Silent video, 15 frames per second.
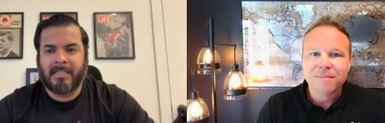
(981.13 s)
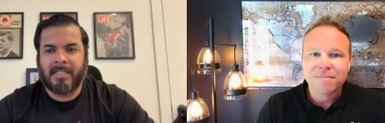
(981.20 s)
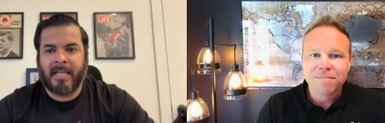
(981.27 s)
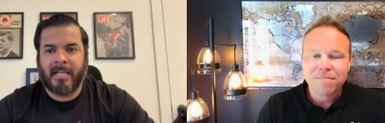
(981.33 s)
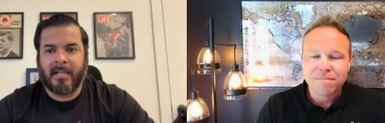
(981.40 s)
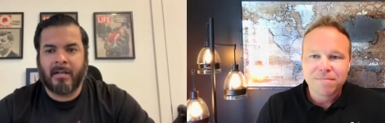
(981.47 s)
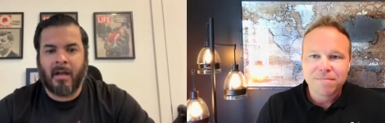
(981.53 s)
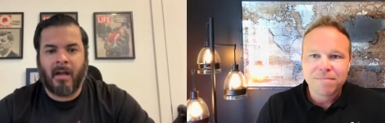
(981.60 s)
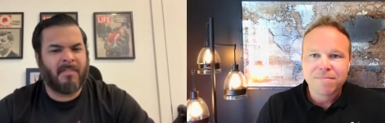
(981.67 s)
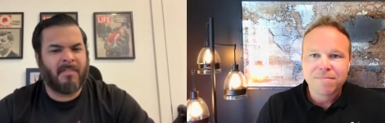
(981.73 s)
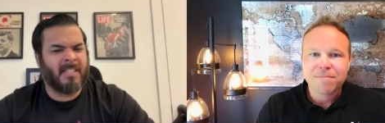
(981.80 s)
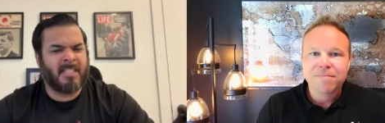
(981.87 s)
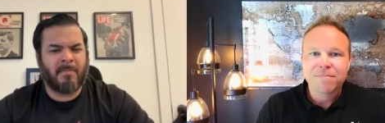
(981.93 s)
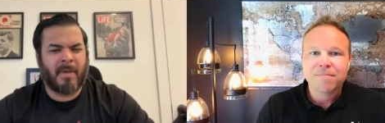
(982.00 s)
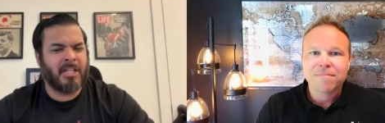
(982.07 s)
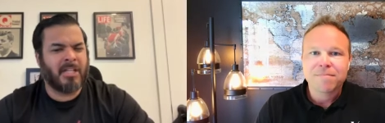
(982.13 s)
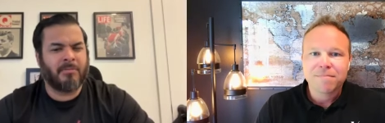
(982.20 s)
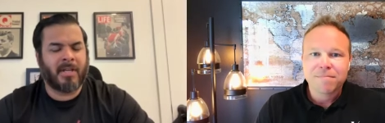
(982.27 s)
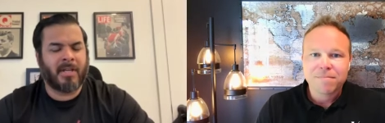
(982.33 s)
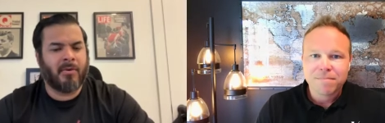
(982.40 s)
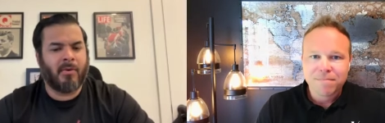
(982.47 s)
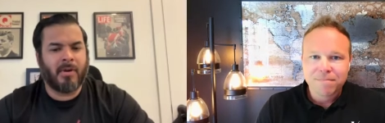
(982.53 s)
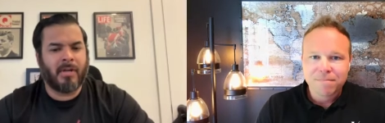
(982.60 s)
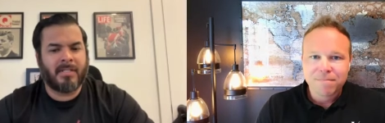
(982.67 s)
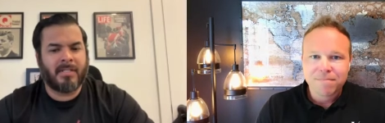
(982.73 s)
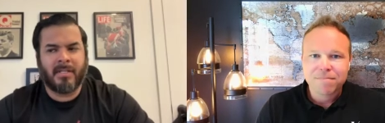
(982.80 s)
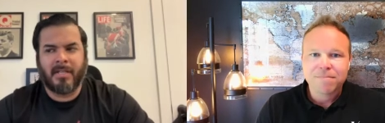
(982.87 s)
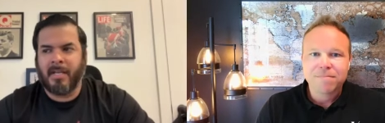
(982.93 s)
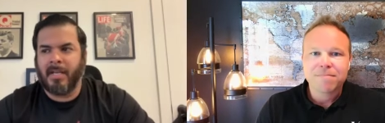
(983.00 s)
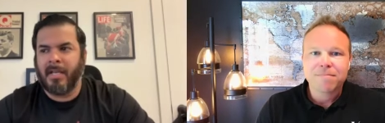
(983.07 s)
Speaker 1: take an office management
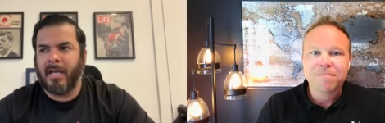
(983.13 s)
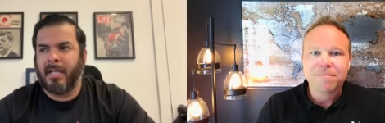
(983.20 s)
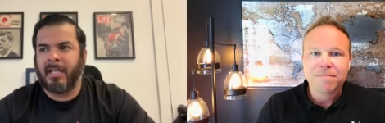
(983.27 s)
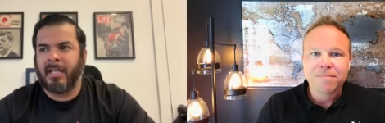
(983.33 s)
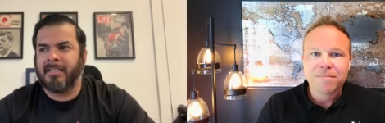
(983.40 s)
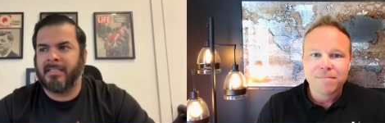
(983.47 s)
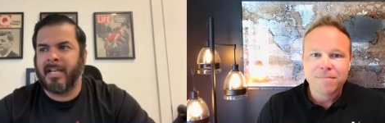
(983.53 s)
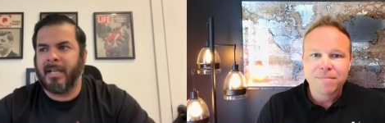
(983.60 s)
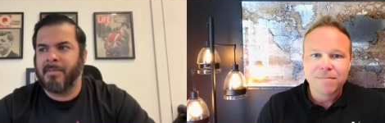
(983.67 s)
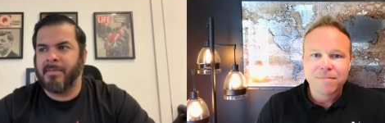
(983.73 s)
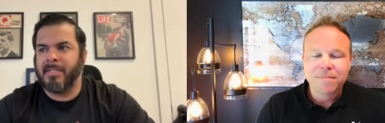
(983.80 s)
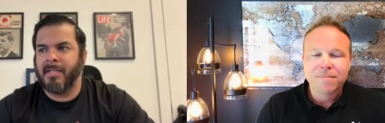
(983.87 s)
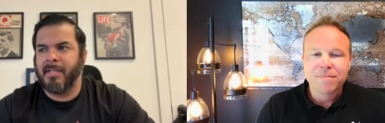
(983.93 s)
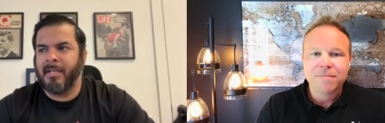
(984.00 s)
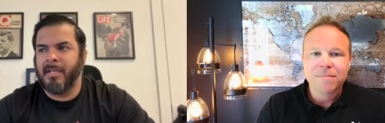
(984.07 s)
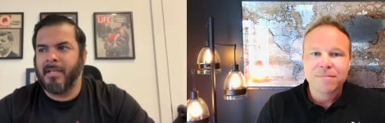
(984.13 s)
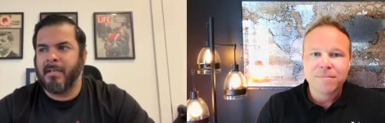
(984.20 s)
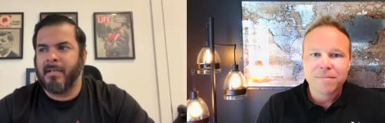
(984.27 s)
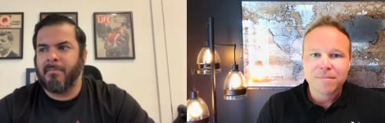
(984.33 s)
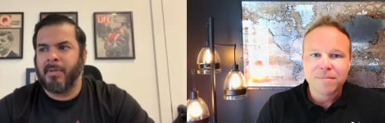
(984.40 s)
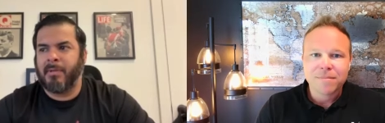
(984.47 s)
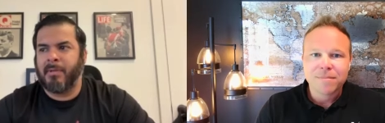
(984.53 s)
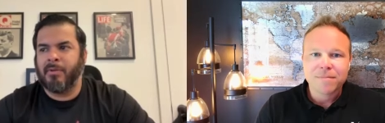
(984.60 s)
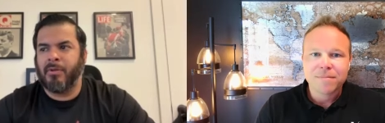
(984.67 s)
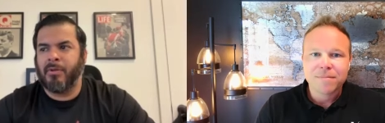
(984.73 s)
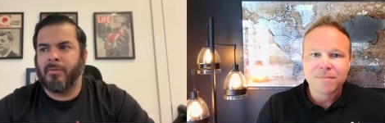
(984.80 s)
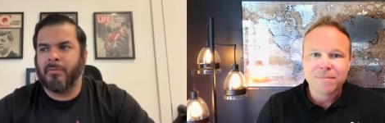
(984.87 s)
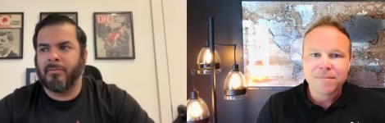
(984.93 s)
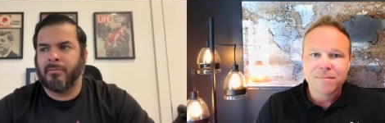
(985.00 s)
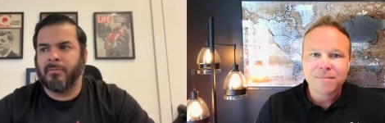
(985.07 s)
course. A lot of times, people
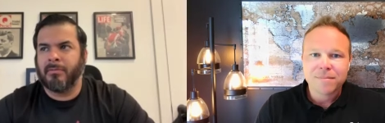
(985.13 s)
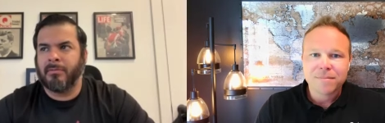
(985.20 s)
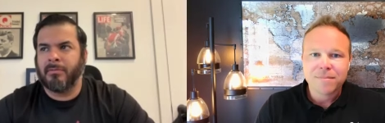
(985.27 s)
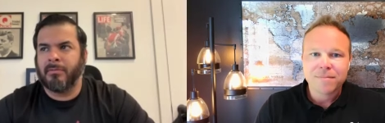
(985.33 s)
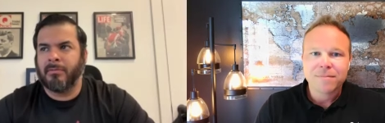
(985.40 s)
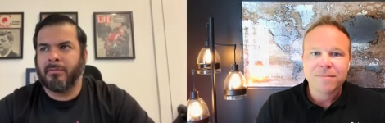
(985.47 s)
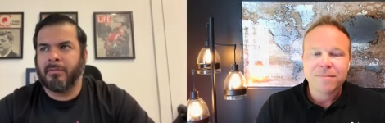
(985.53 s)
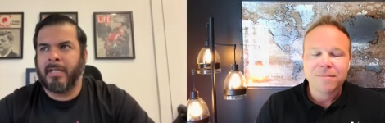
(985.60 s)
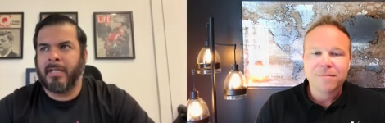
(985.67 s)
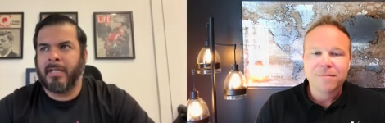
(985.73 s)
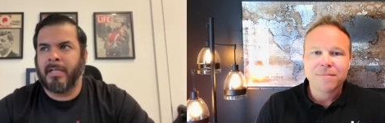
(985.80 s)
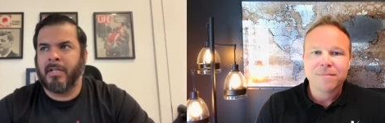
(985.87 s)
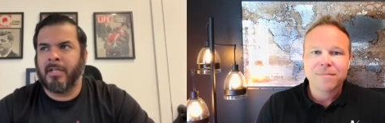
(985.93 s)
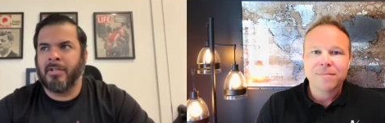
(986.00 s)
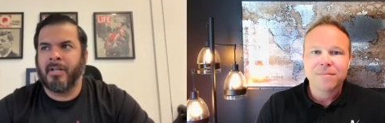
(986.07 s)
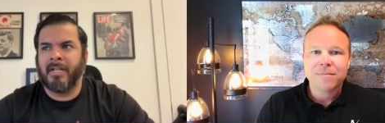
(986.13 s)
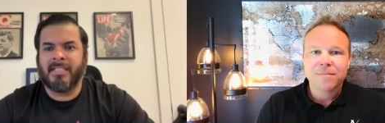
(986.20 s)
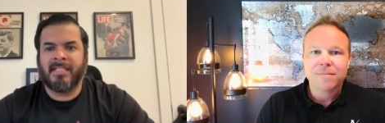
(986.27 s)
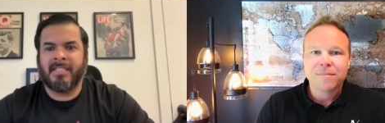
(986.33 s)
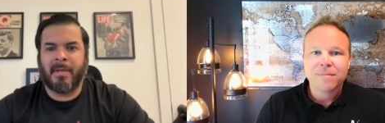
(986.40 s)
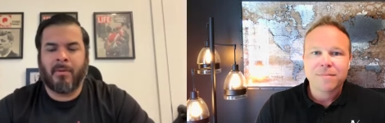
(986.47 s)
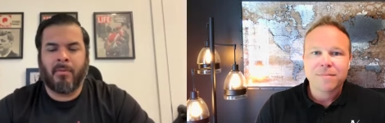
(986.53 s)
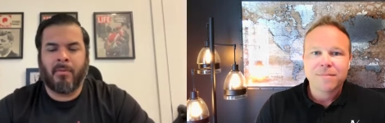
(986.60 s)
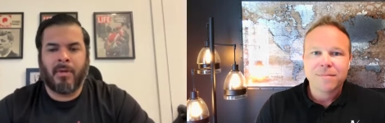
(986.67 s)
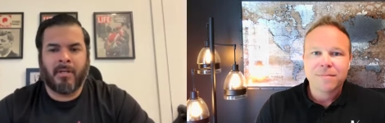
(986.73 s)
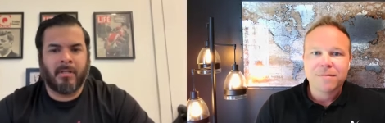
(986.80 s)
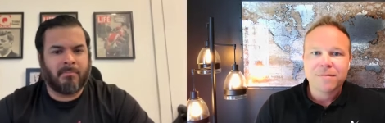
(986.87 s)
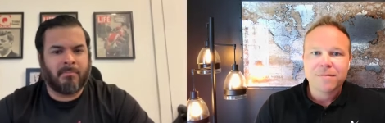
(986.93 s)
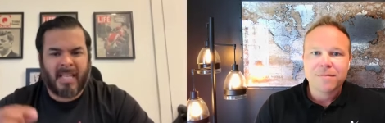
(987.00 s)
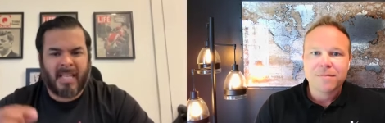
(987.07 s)
don't they underestimate what
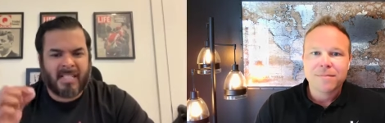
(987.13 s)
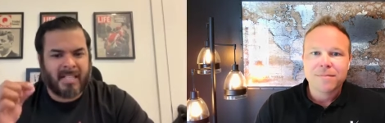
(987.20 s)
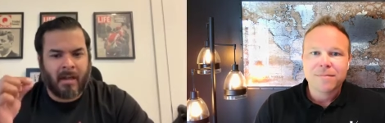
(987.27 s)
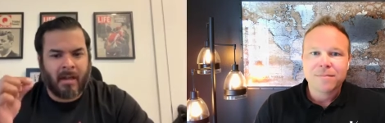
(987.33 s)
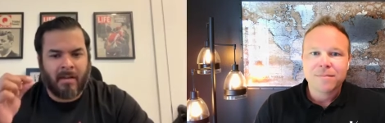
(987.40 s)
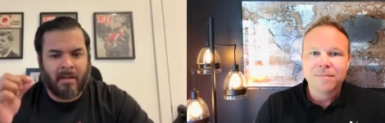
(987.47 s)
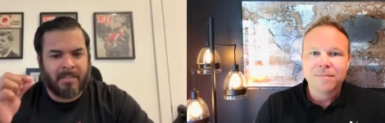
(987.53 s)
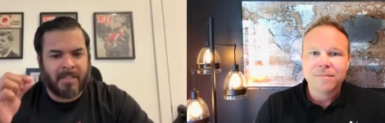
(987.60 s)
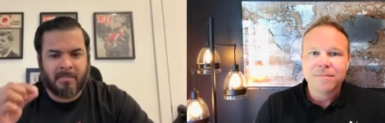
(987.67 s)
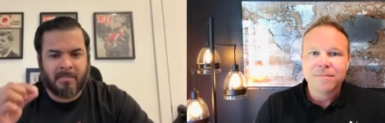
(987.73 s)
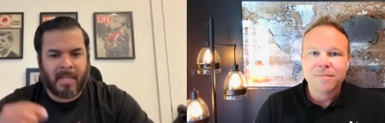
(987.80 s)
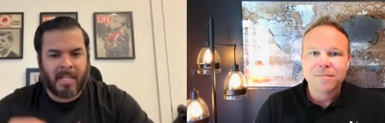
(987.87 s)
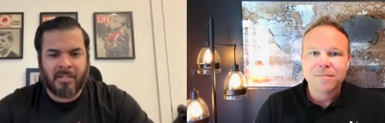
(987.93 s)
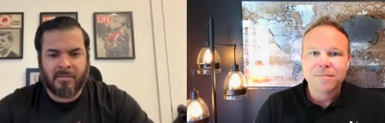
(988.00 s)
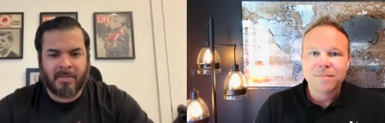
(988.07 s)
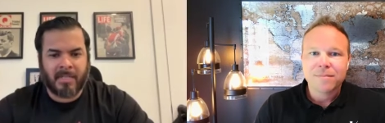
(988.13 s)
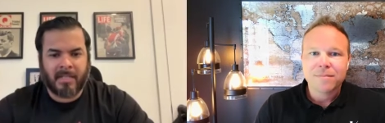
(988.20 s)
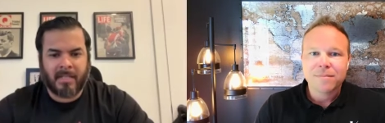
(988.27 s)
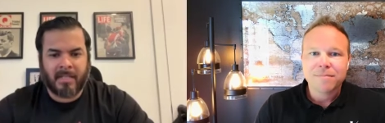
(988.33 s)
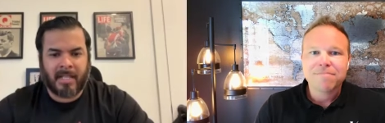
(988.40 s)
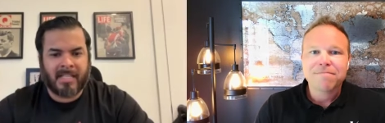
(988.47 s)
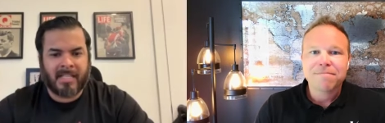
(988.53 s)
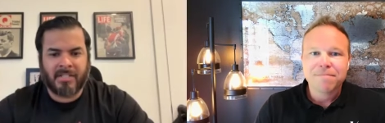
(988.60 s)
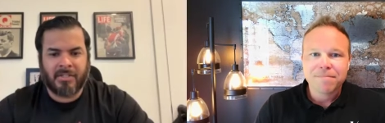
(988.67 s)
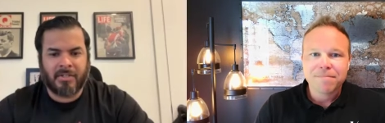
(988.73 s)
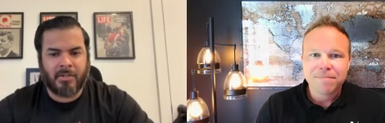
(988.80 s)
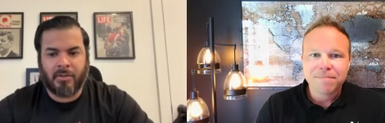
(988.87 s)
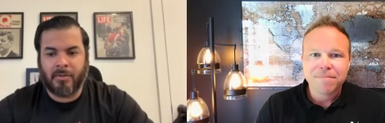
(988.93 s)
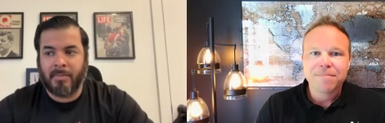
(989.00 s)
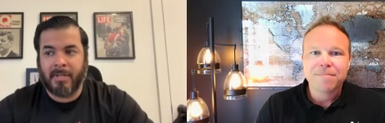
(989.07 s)
a basic office management class
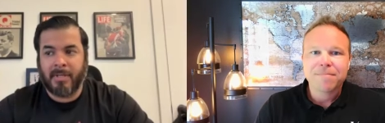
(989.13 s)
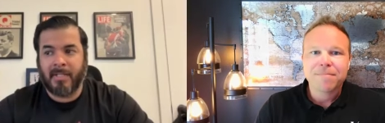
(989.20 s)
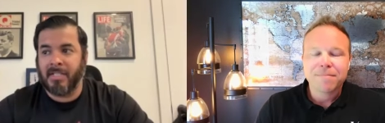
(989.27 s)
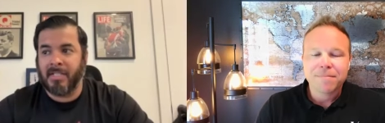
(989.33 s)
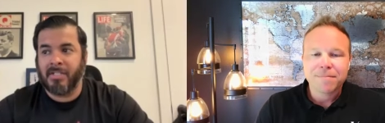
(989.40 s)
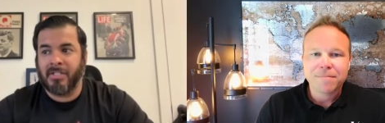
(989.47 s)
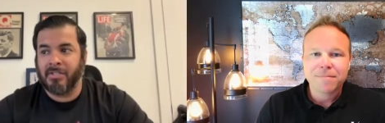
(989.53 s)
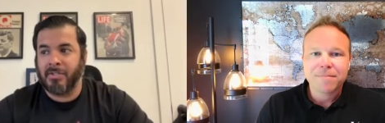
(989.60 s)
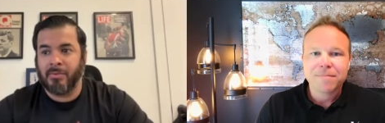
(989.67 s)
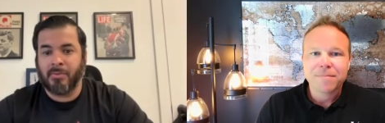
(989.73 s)
could do, but it teaches